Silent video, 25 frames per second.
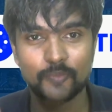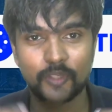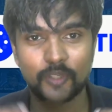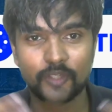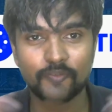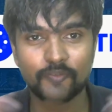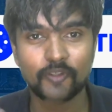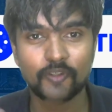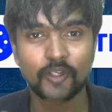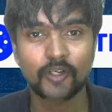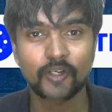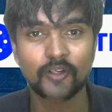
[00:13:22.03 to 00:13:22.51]
But
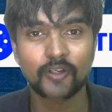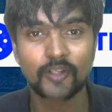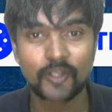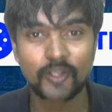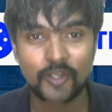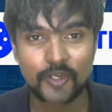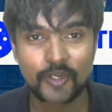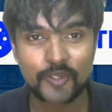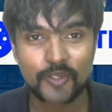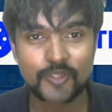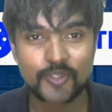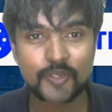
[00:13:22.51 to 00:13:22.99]
if you're a
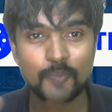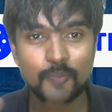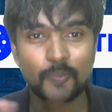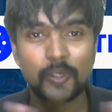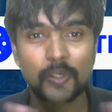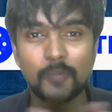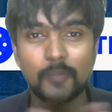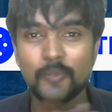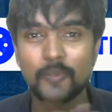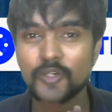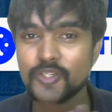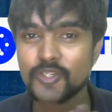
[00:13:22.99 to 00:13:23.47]

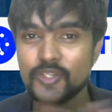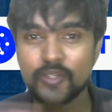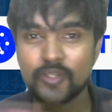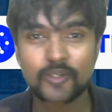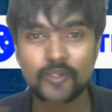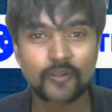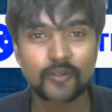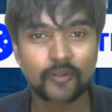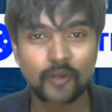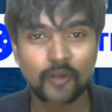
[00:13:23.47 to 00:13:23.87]
simple person,